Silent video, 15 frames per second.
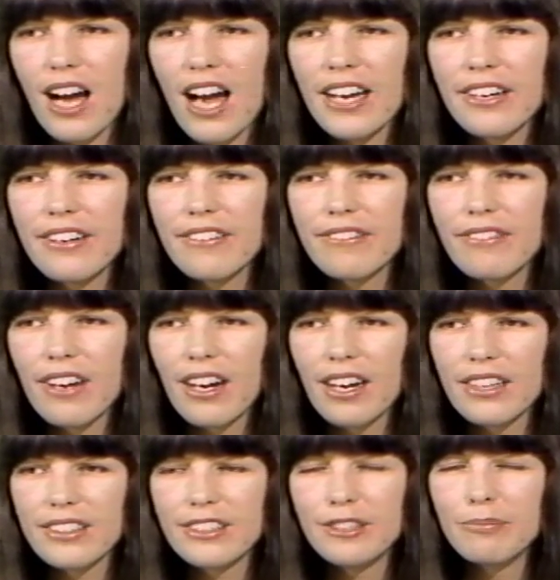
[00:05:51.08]
kind of uh,
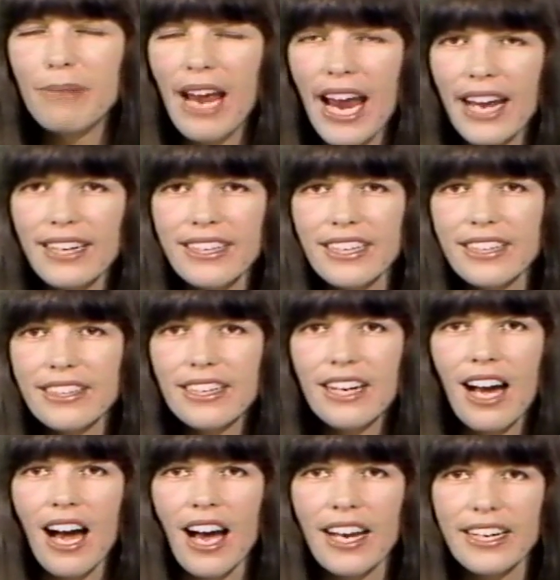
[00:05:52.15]
demanding
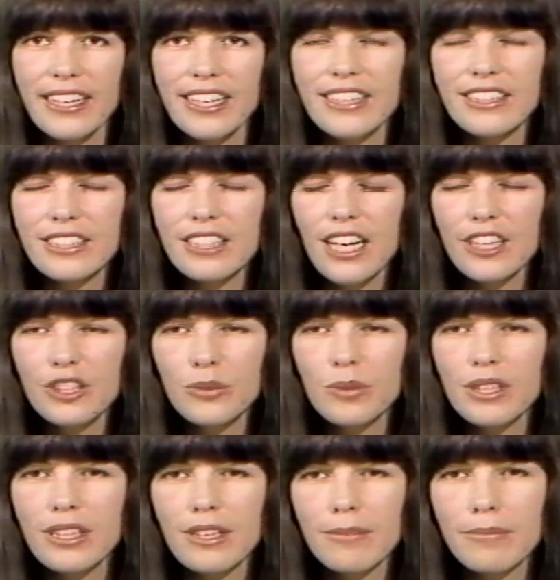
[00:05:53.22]
that I get in touch
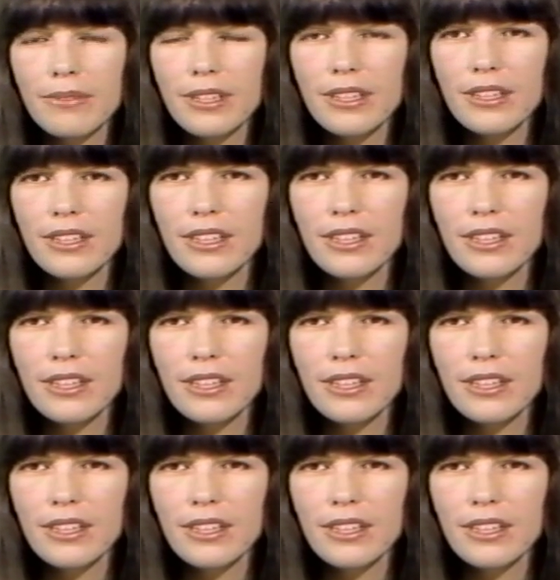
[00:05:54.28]
with them.